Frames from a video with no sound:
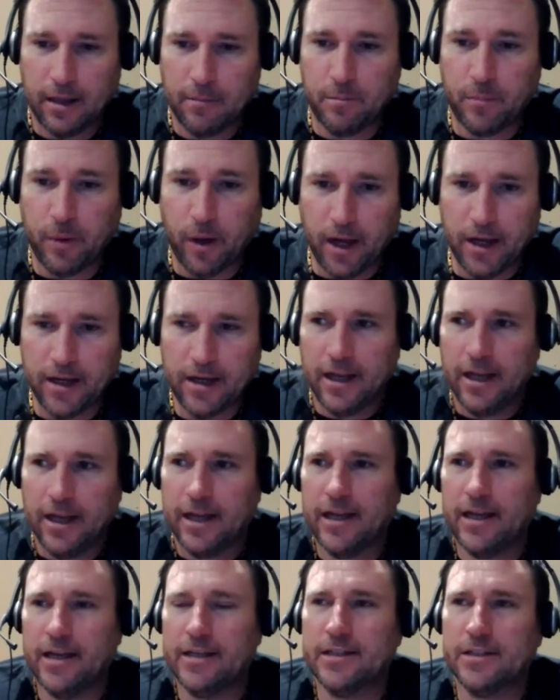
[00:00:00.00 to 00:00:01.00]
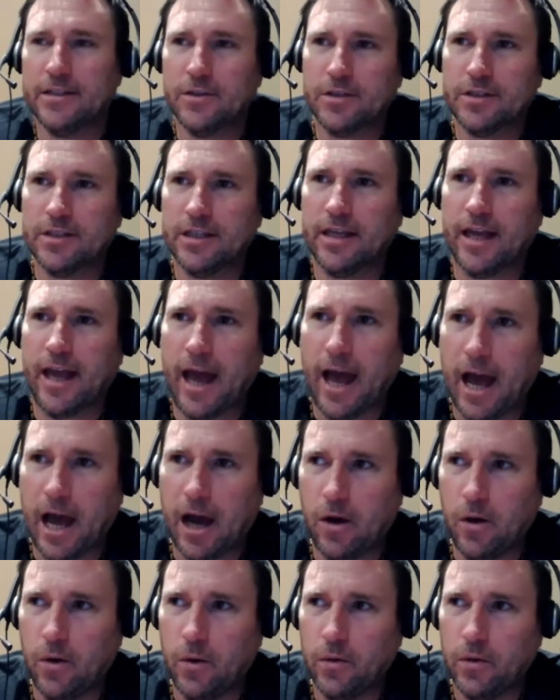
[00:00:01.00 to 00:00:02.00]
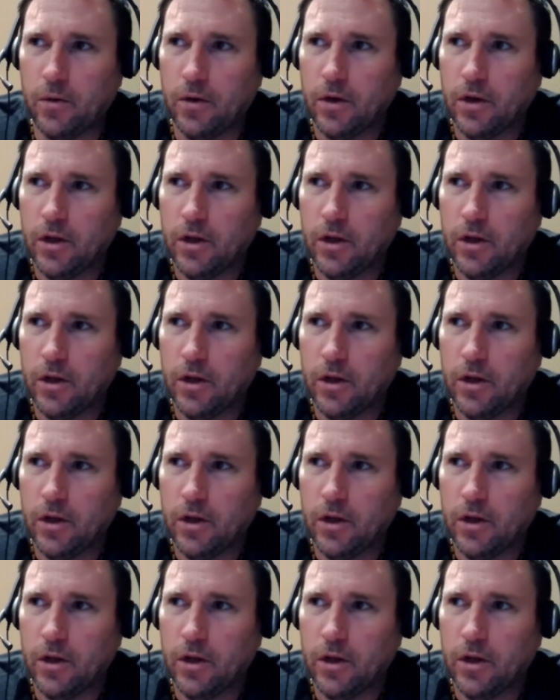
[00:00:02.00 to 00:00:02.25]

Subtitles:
But it is interesting how